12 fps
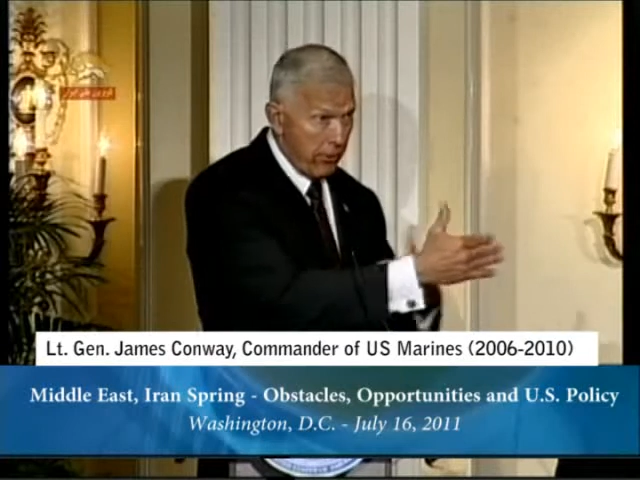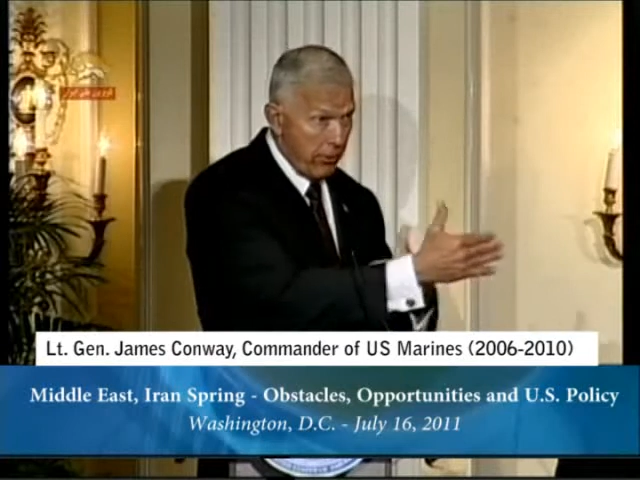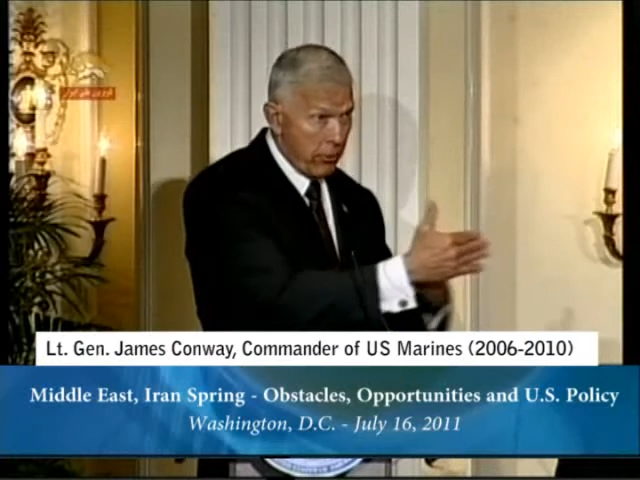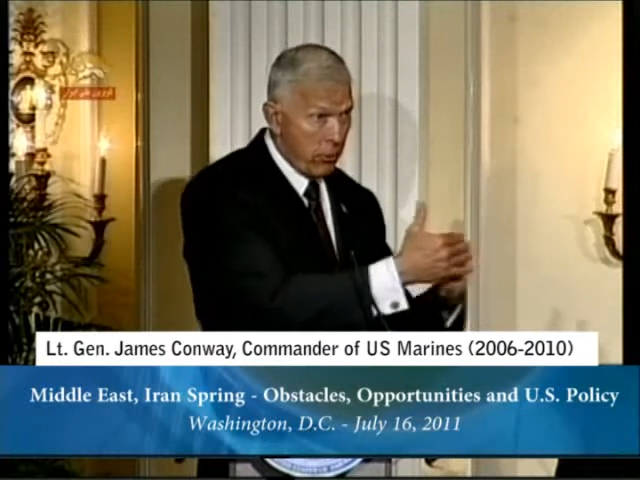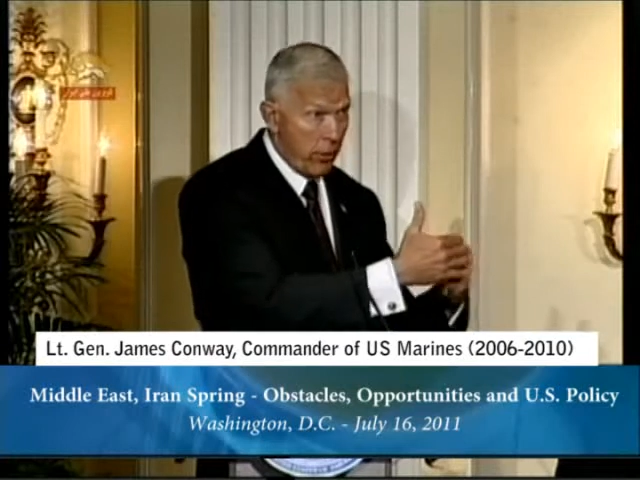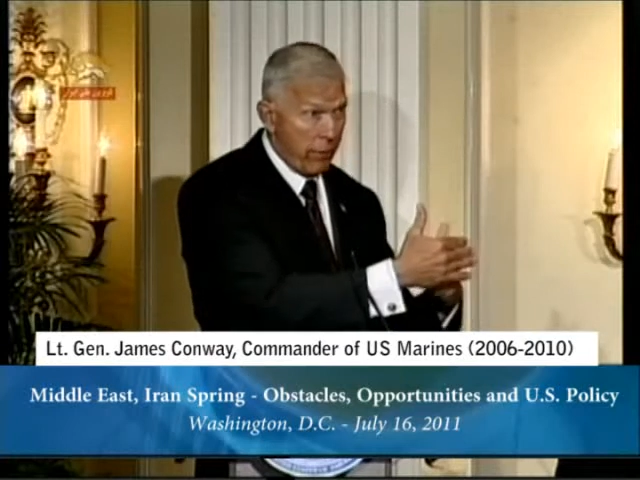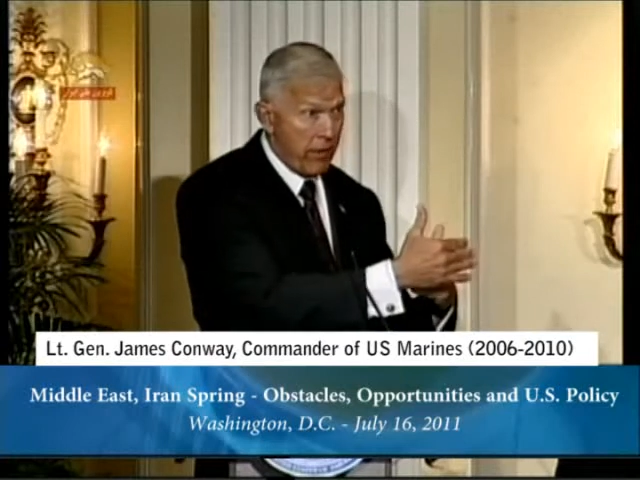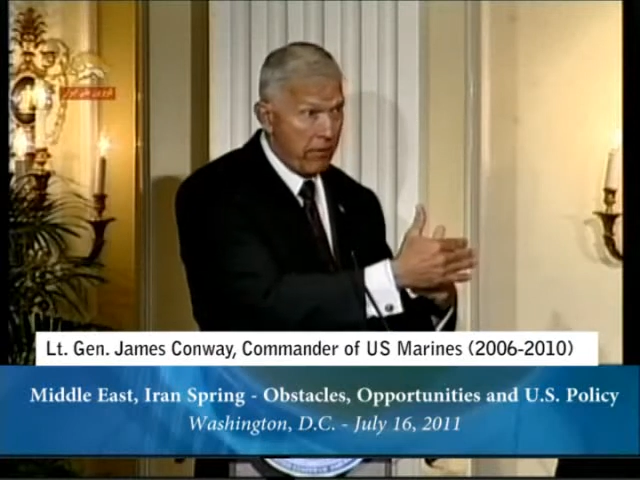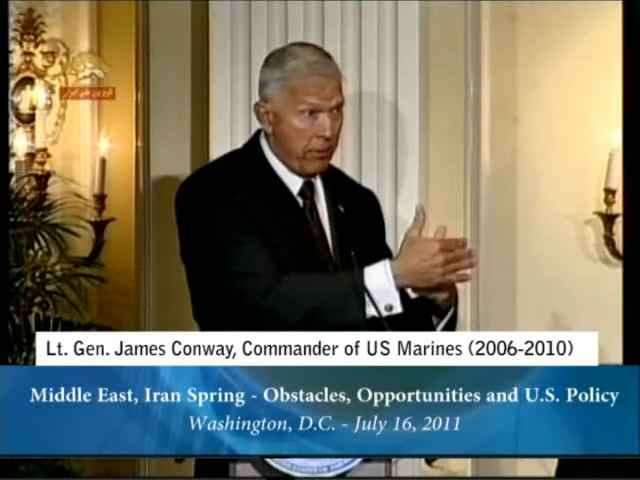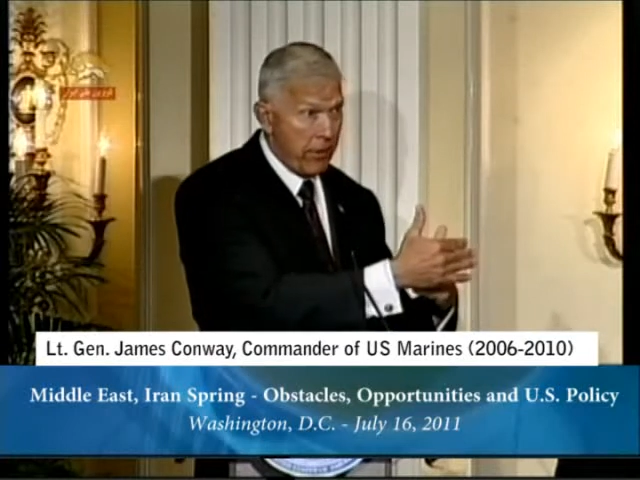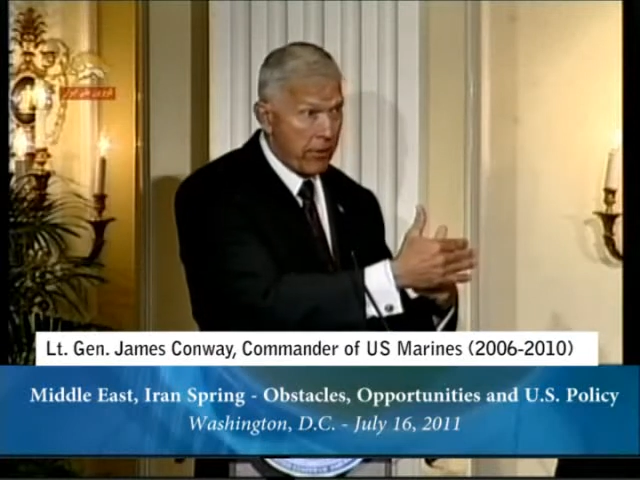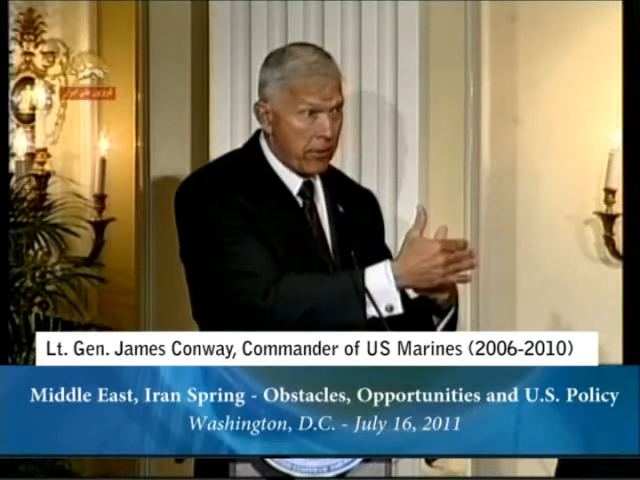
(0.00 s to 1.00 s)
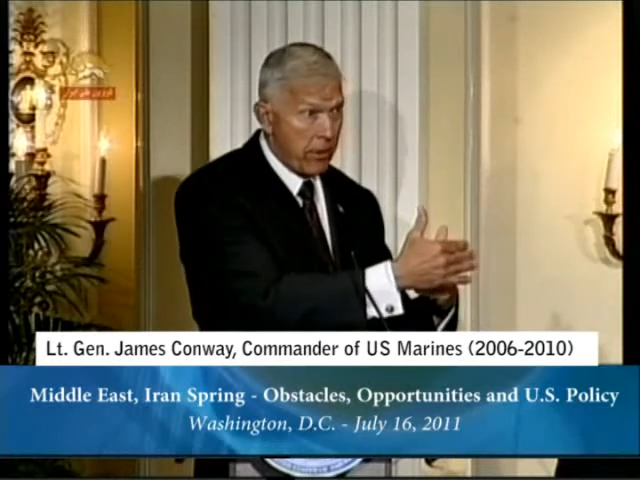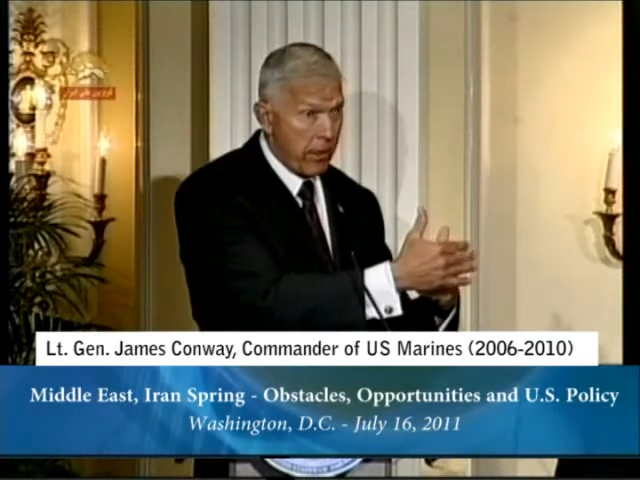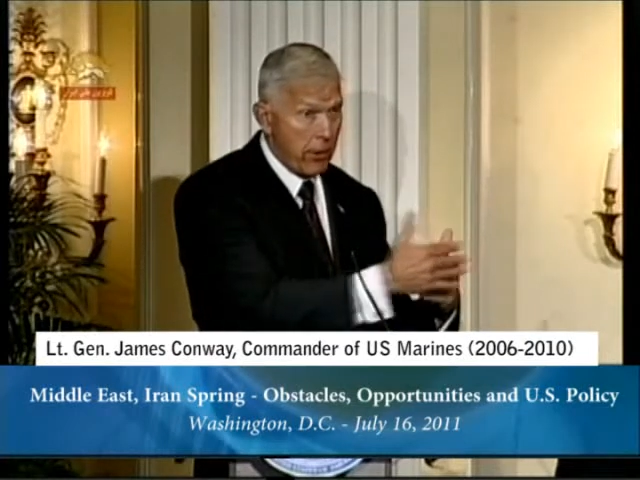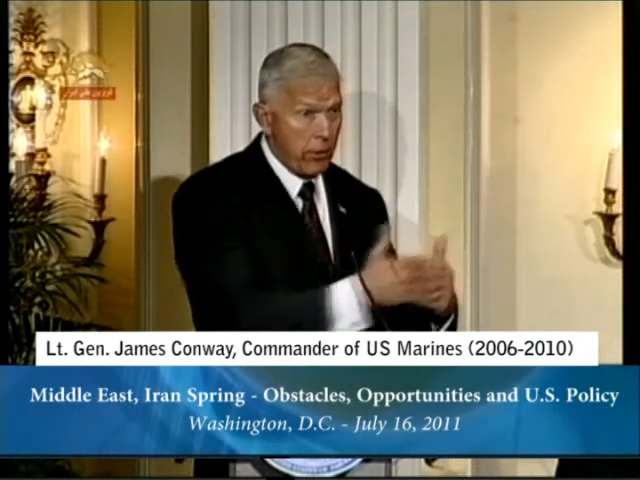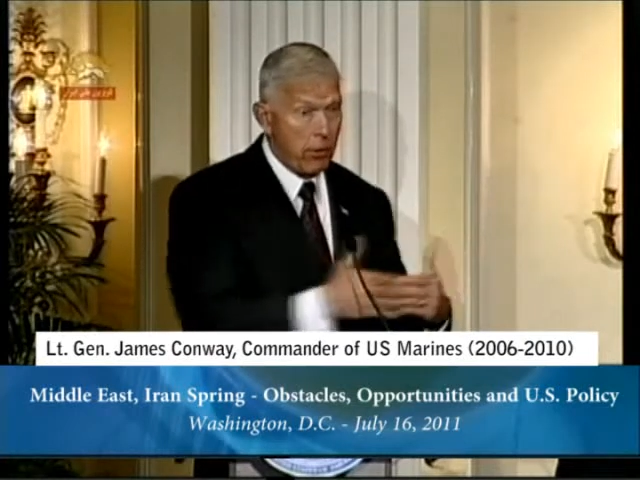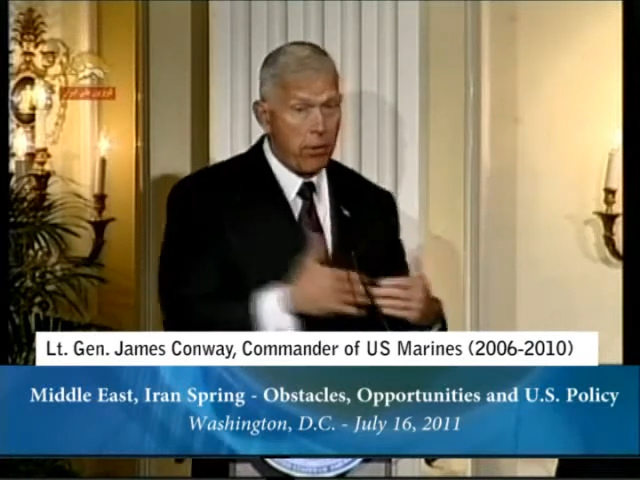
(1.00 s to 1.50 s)
25-meter
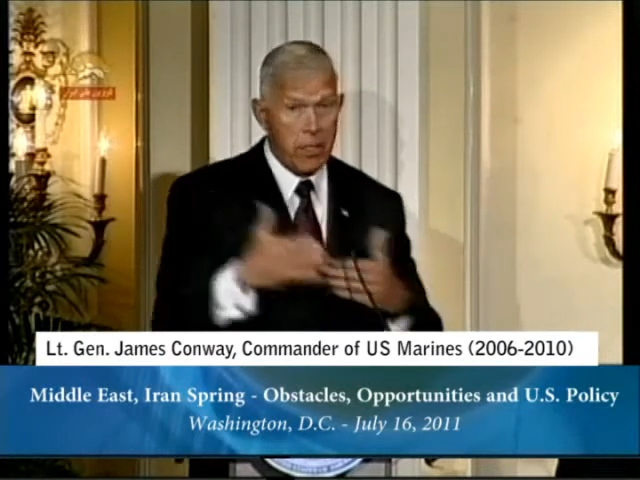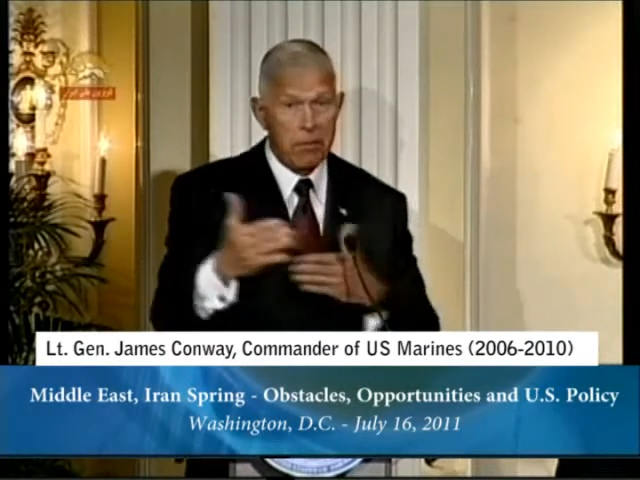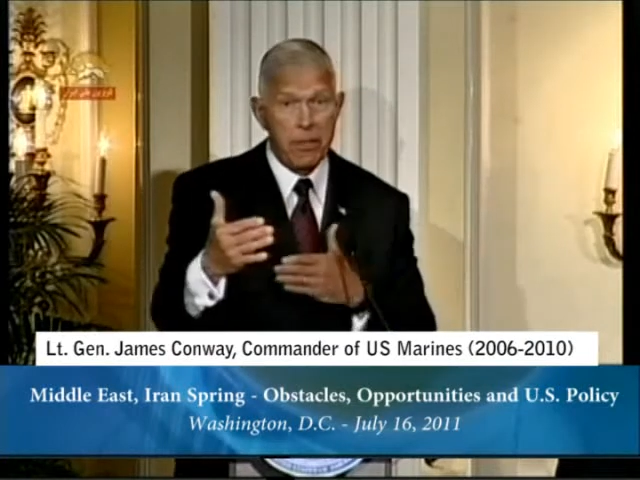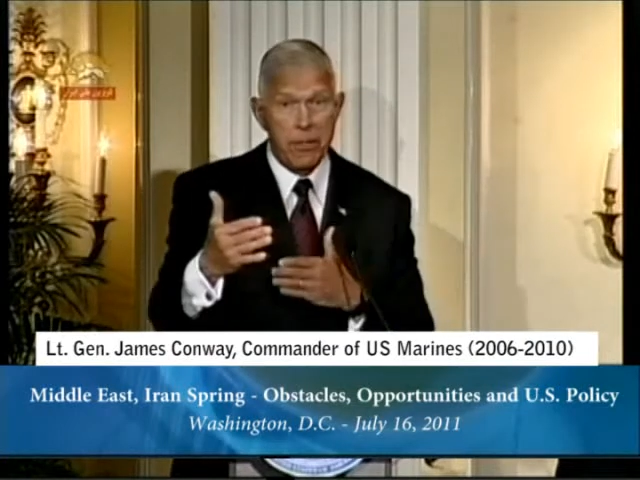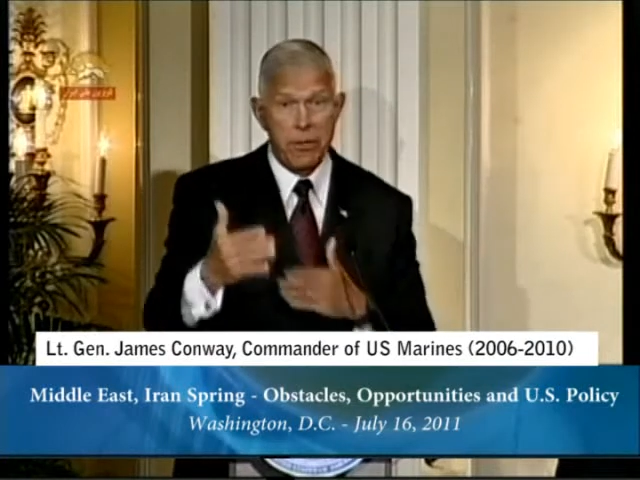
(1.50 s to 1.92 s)
target, your 100-meter